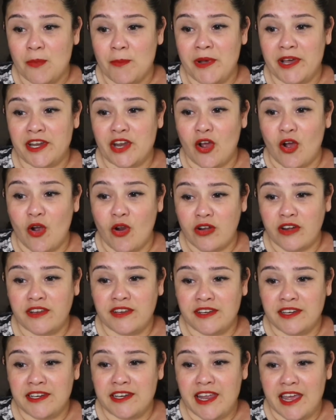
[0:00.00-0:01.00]
But other
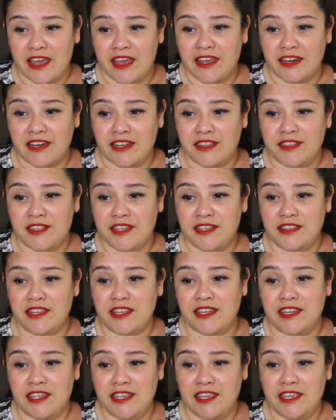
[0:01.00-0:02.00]
than that, I think
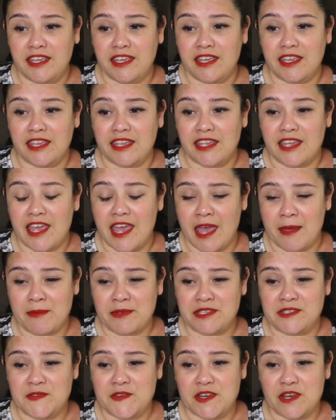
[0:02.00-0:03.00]
that the
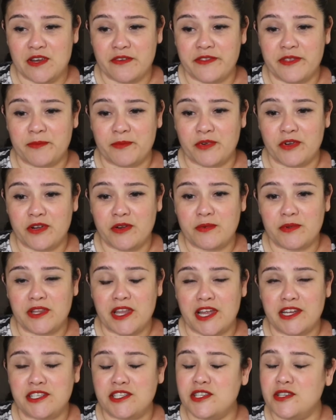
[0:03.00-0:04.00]
atmosphere of the book
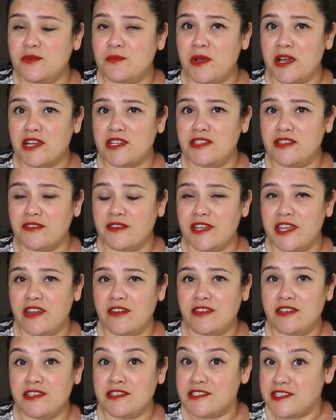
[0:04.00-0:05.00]
relied too much on
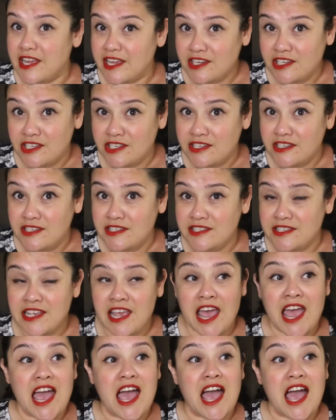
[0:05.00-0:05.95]
characters' actions.